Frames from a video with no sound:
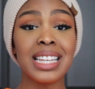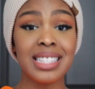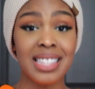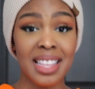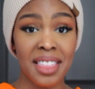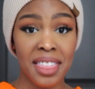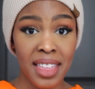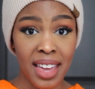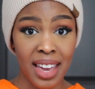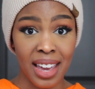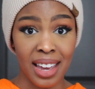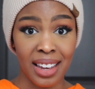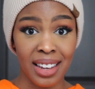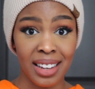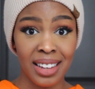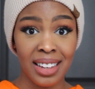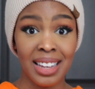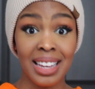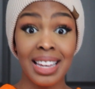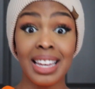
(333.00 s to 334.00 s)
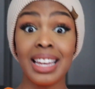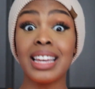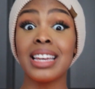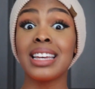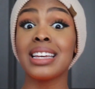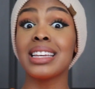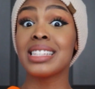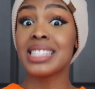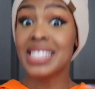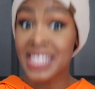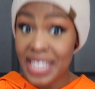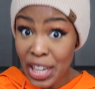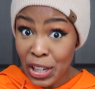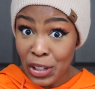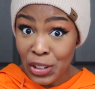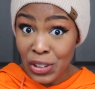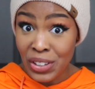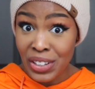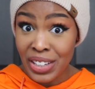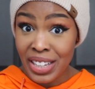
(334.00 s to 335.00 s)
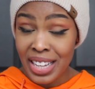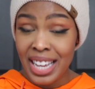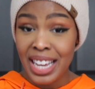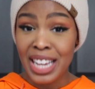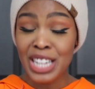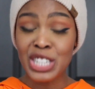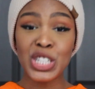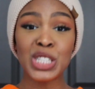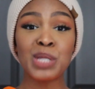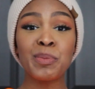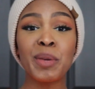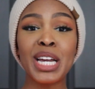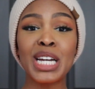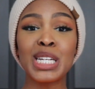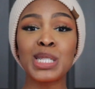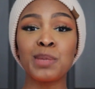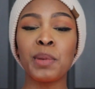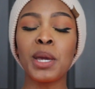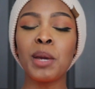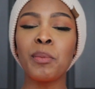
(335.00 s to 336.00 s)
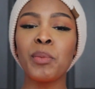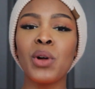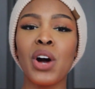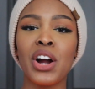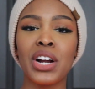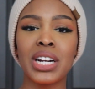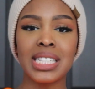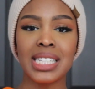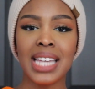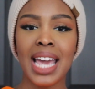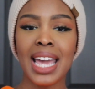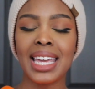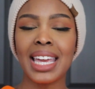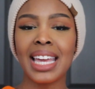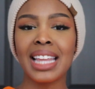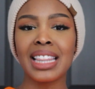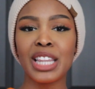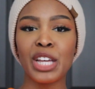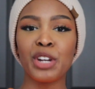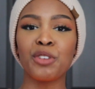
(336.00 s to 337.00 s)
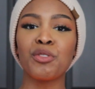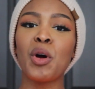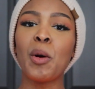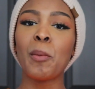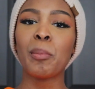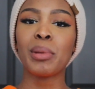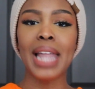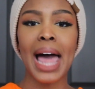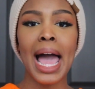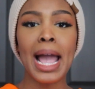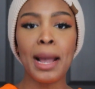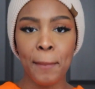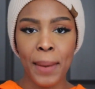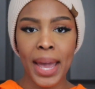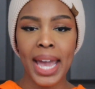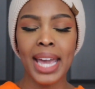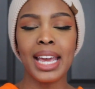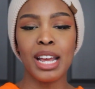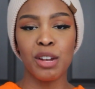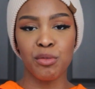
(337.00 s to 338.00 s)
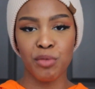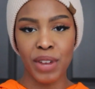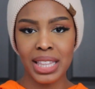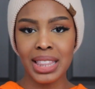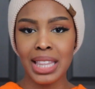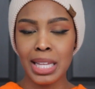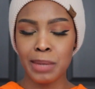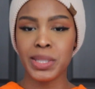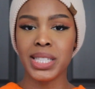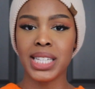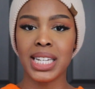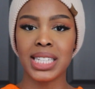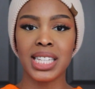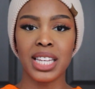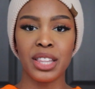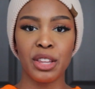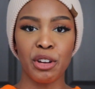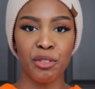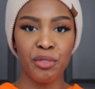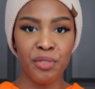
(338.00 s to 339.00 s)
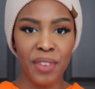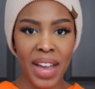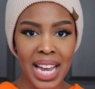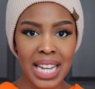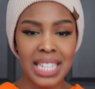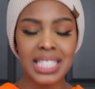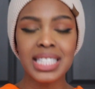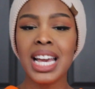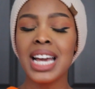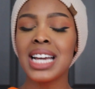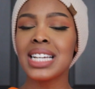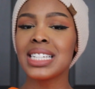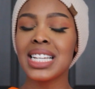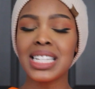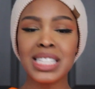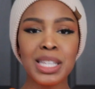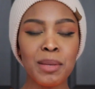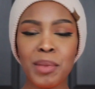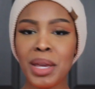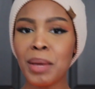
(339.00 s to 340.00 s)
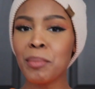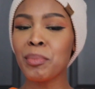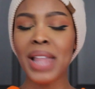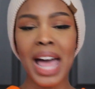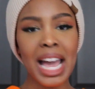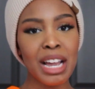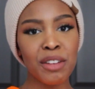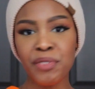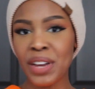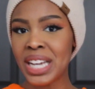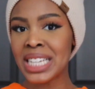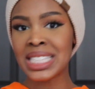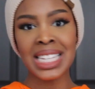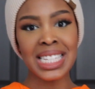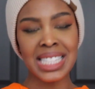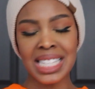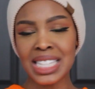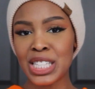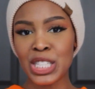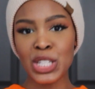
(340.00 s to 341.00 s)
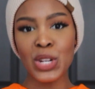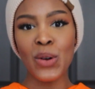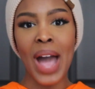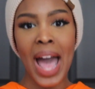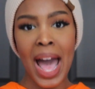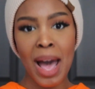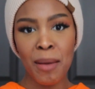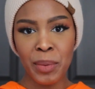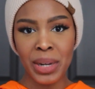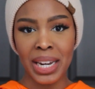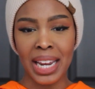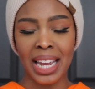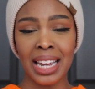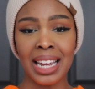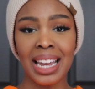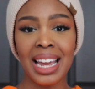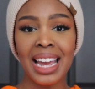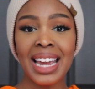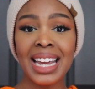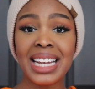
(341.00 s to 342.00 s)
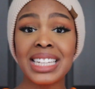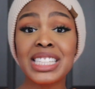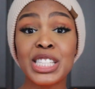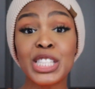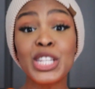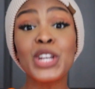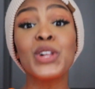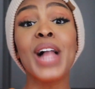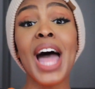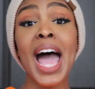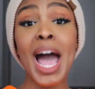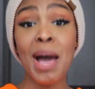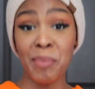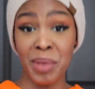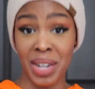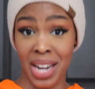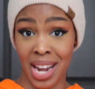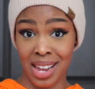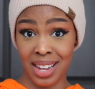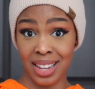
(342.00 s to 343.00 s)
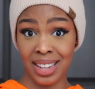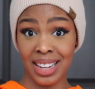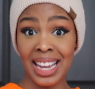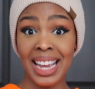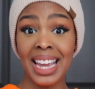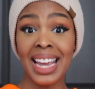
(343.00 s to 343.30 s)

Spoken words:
is a thing, still. And just because people aren't taking literal black paint and red lipstick to their face doesn't mean blackface isn't still happening. It's still happening.